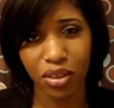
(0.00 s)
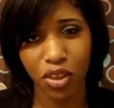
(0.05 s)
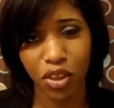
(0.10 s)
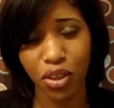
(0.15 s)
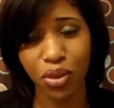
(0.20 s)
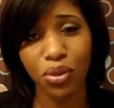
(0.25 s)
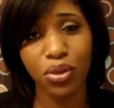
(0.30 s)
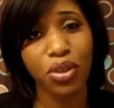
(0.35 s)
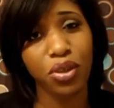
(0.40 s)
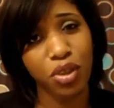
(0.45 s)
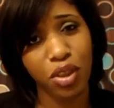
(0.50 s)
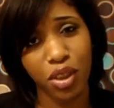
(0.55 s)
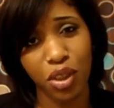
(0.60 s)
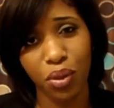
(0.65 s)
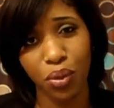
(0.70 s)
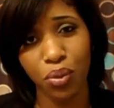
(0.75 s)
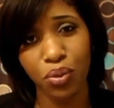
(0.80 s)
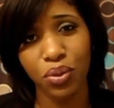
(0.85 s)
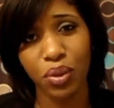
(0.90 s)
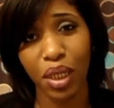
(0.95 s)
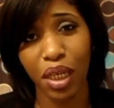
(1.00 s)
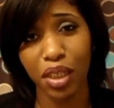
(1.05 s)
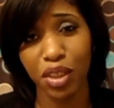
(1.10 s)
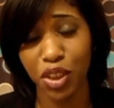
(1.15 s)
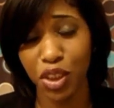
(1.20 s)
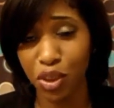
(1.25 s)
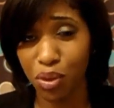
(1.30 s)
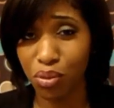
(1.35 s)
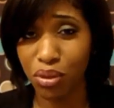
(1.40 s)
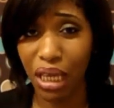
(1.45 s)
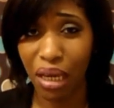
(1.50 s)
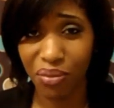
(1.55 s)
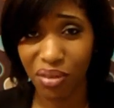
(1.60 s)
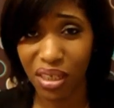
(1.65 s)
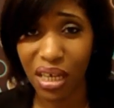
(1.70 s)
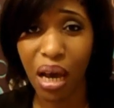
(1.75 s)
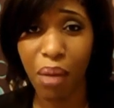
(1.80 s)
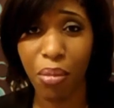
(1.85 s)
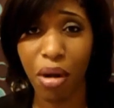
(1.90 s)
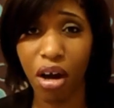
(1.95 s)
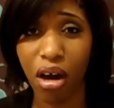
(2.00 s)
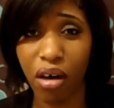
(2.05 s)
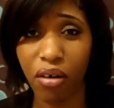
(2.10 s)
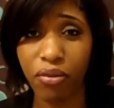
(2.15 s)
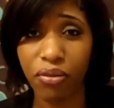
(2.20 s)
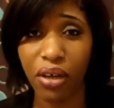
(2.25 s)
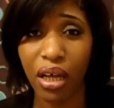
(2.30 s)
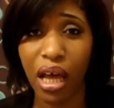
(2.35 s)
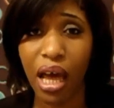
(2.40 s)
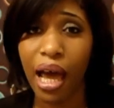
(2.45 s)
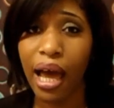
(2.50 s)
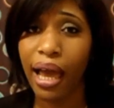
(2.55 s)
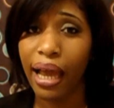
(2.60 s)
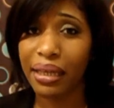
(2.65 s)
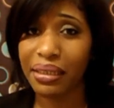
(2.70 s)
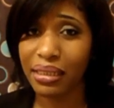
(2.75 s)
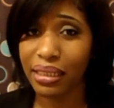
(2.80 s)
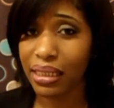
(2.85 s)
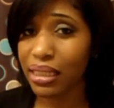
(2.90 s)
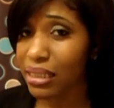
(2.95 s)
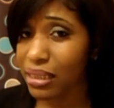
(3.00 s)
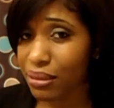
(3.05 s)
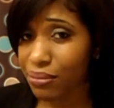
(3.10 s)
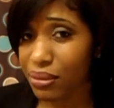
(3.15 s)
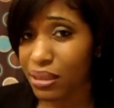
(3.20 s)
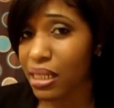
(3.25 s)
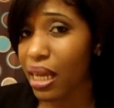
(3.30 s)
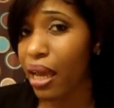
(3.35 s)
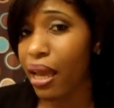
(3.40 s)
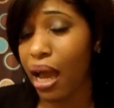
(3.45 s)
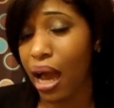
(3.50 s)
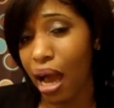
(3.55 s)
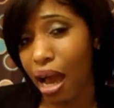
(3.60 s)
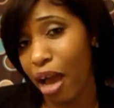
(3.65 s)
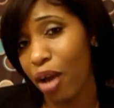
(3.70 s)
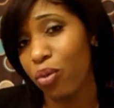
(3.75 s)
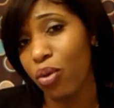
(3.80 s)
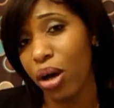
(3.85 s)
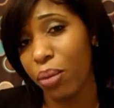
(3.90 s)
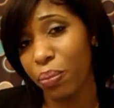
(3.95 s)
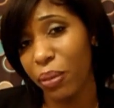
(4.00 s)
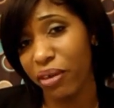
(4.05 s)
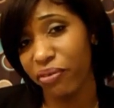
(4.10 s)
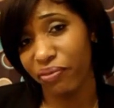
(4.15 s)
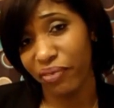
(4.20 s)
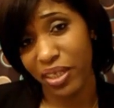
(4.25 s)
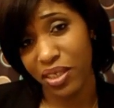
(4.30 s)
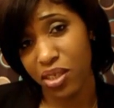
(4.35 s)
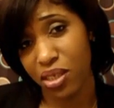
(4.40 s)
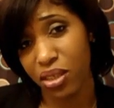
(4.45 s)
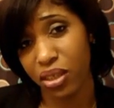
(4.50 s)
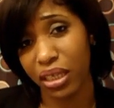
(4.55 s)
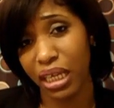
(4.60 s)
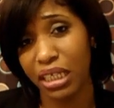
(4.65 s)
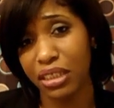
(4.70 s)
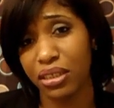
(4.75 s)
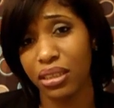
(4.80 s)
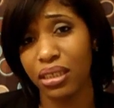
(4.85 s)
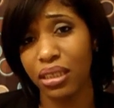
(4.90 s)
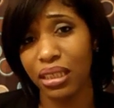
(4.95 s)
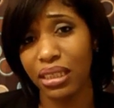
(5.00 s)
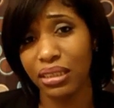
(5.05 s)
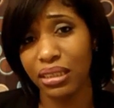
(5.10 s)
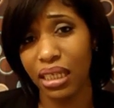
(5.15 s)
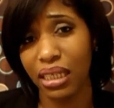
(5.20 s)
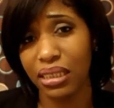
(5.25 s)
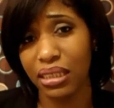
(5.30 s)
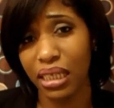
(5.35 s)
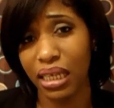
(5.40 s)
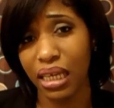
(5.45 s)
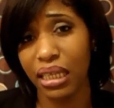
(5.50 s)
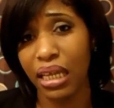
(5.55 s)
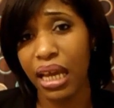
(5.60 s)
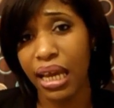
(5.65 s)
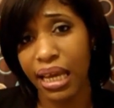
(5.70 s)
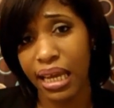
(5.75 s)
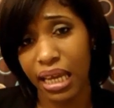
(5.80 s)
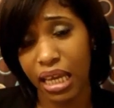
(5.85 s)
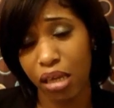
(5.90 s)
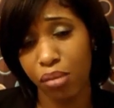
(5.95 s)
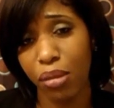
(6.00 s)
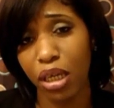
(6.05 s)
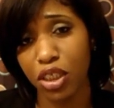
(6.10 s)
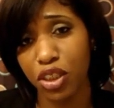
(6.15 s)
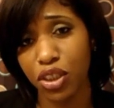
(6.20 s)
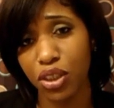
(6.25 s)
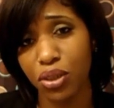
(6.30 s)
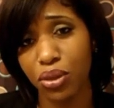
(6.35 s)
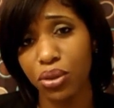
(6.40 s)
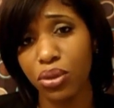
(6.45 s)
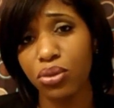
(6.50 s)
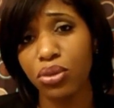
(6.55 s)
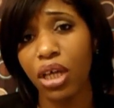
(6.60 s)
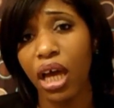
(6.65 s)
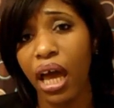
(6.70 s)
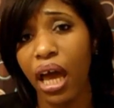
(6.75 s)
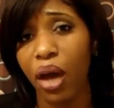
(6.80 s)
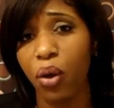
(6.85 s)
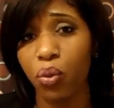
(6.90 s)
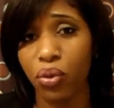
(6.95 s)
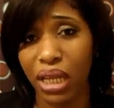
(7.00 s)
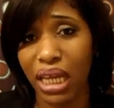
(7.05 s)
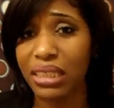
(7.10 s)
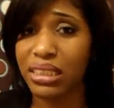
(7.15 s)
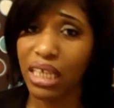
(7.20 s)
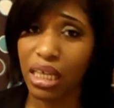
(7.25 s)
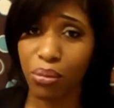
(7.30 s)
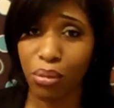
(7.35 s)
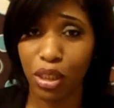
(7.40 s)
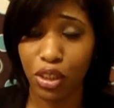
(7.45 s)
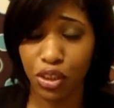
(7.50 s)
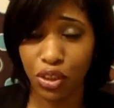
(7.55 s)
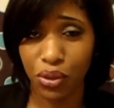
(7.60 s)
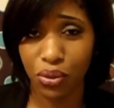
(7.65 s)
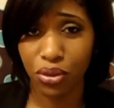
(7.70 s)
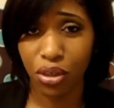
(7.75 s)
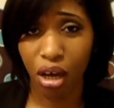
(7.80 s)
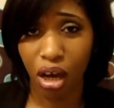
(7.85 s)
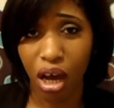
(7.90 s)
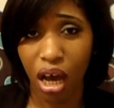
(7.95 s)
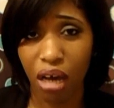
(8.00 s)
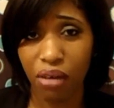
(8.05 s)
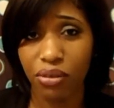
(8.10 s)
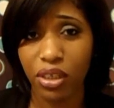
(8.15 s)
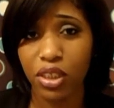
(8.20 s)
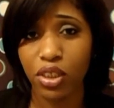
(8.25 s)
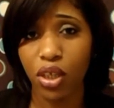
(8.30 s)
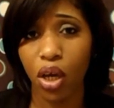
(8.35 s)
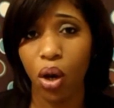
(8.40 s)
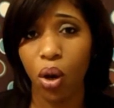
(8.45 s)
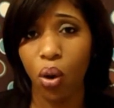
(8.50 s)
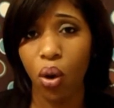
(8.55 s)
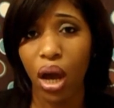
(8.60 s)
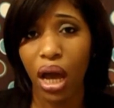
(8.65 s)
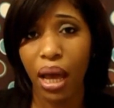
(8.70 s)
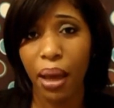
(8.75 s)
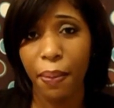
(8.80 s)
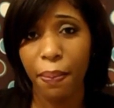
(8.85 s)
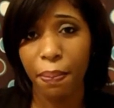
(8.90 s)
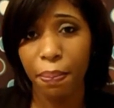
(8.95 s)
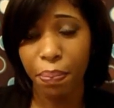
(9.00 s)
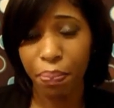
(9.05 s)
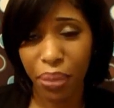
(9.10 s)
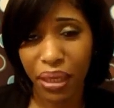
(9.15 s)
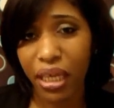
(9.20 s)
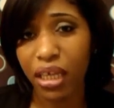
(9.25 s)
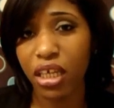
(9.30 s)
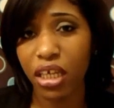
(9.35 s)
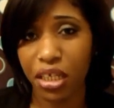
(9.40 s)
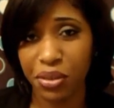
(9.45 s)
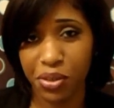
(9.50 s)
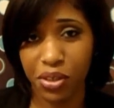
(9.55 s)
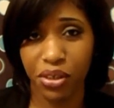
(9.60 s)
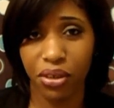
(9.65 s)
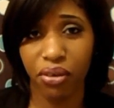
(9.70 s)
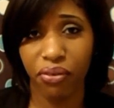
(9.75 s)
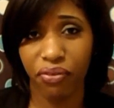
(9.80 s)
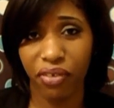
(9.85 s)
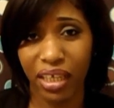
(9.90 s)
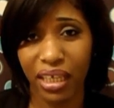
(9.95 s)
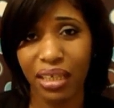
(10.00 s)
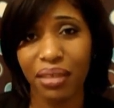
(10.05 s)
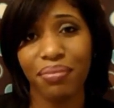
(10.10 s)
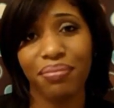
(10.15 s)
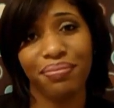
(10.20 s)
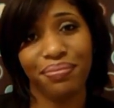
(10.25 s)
shoes are shoes and shoes have to come off. At the end of the day, I want my feet to look as good as they did in my shoes when I take my shoes off. So be good to your feet.